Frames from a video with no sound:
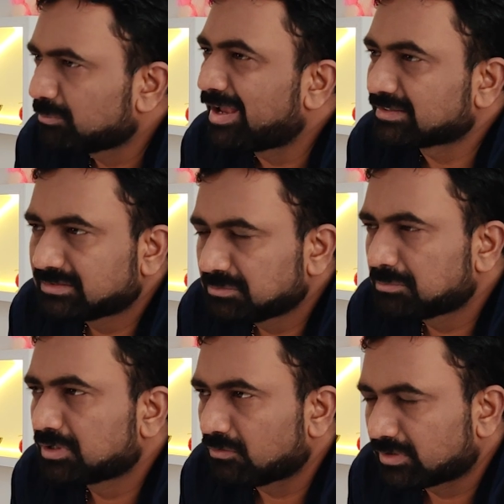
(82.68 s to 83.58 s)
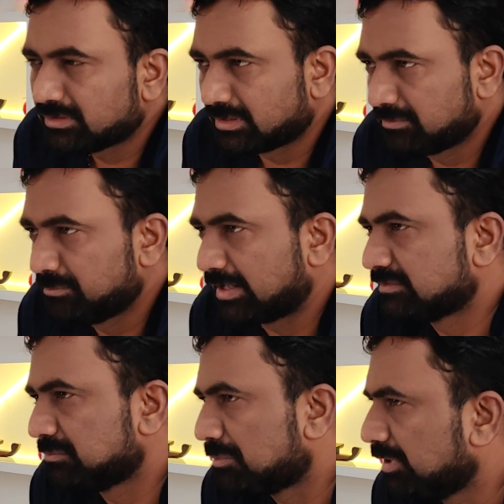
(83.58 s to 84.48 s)
the maximum coverage and
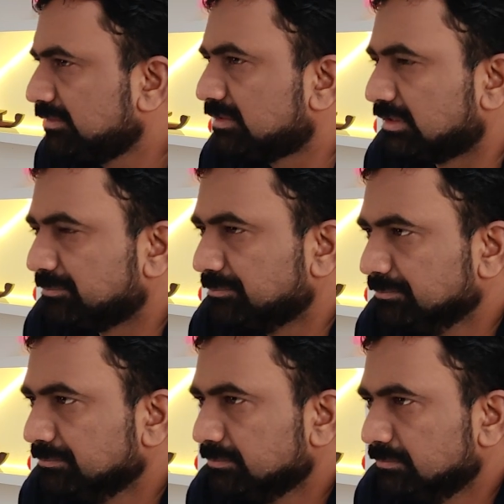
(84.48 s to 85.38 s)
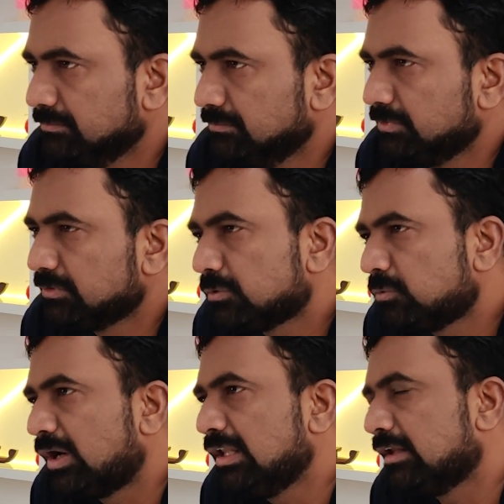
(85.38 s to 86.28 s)
maximum density.
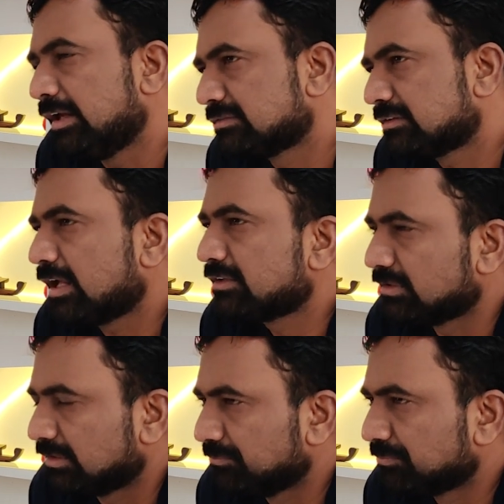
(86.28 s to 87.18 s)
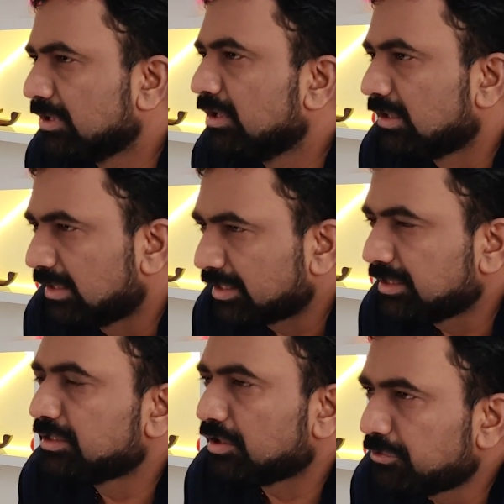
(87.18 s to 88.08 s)
So while extraction, like
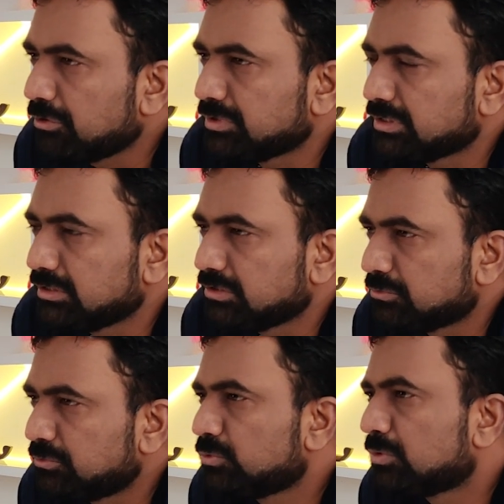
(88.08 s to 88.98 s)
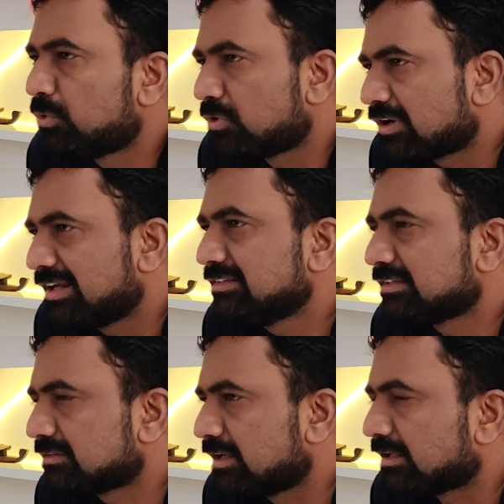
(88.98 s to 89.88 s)
in FEV, you do a motorized
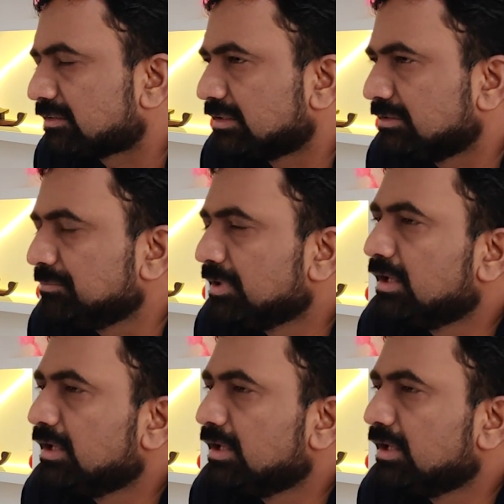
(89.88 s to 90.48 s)
extraction.